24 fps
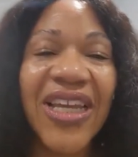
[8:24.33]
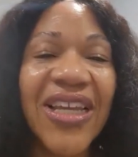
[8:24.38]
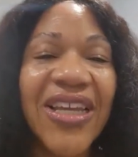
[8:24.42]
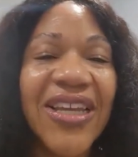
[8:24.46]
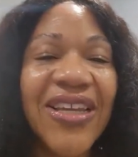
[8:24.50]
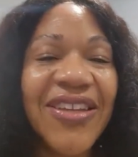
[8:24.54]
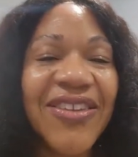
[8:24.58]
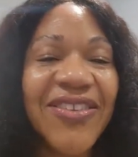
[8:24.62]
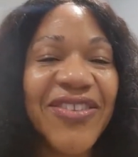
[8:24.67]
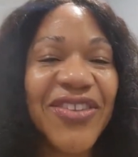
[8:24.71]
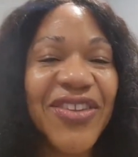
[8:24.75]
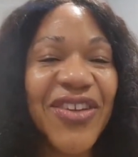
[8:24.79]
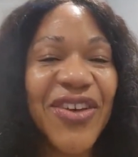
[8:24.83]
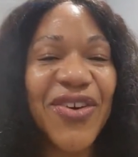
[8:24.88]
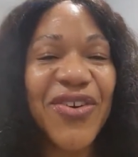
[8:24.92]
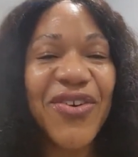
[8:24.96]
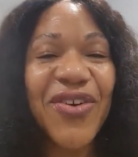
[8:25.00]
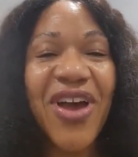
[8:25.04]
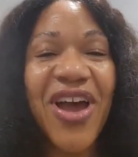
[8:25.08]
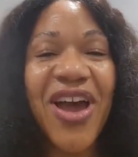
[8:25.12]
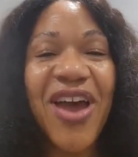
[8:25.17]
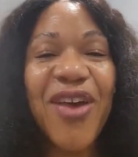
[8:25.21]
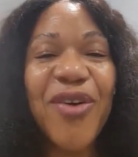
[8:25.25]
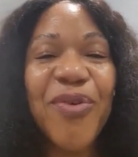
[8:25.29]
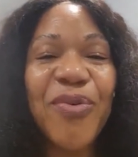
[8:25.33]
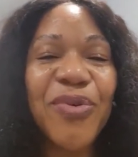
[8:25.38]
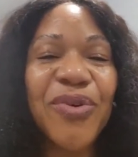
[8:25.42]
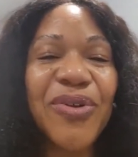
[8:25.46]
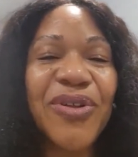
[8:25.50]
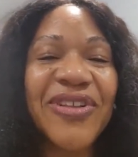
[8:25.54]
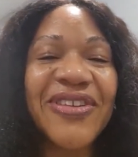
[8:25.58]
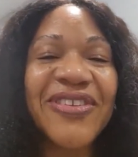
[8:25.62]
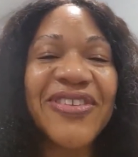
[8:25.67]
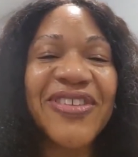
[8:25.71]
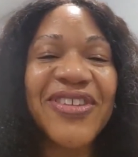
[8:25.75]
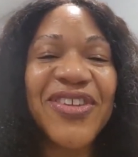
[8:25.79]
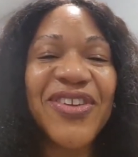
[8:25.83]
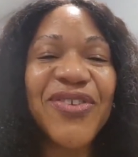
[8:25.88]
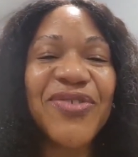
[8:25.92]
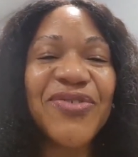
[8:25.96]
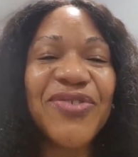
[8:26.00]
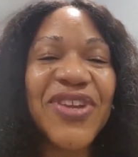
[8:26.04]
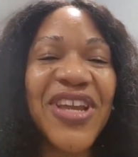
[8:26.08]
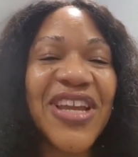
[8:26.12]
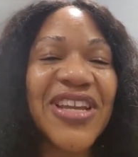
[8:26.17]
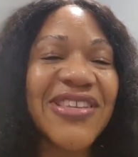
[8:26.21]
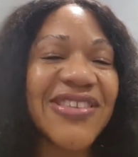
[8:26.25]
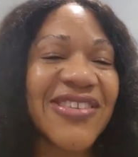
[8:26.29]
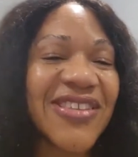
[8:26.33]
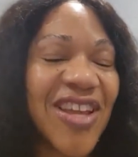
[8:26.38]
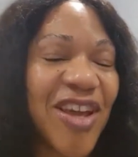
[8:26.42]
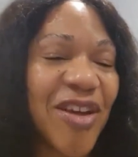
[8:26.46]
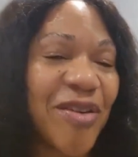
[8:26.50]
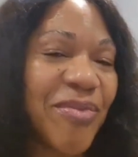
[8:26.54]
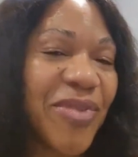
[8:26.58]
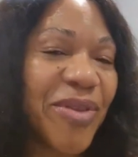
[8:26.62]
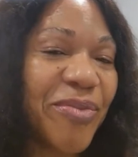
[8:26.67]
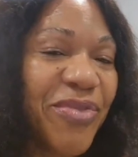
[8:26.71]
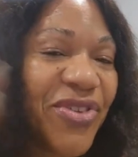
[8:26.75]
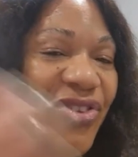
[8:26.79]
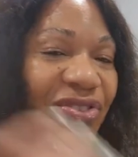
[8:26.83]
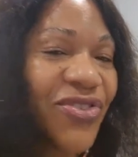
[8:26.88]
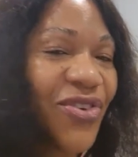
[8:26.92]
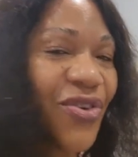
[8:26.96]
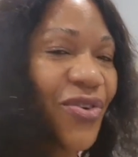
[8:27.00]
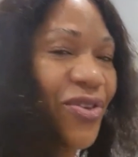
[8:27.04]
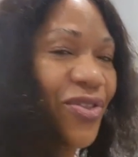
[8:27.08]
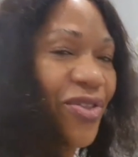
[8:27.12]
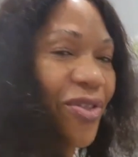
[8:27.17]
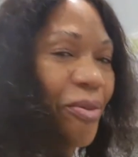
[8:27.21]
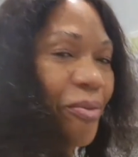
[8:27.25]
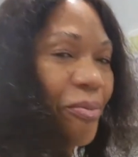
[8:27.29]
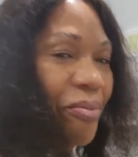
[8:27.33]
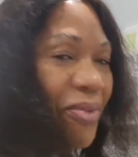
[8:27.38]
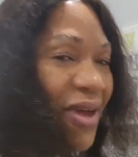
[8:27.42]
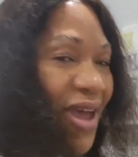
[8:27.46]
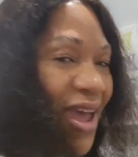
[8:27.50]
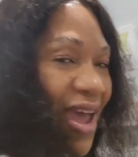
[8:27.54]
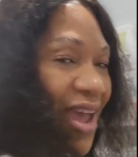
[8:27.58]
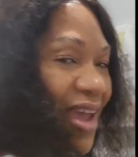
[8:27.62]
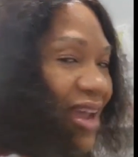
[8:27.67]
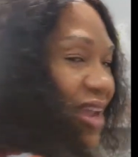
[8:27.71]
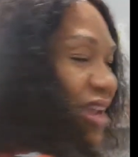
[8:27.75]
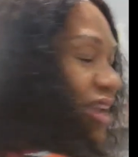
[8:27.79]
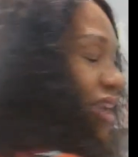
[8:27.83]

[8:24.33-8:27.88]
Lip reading: So I will see you next time. Let me show you the back.